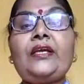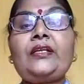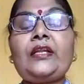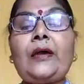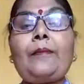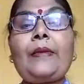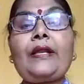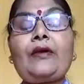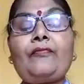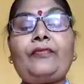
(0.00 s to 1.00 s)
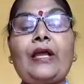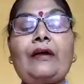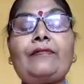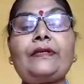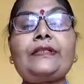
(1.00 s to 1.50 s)
number of
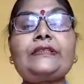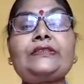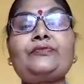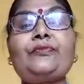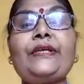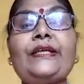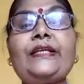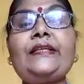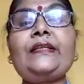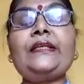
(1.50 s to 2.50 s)
flowers when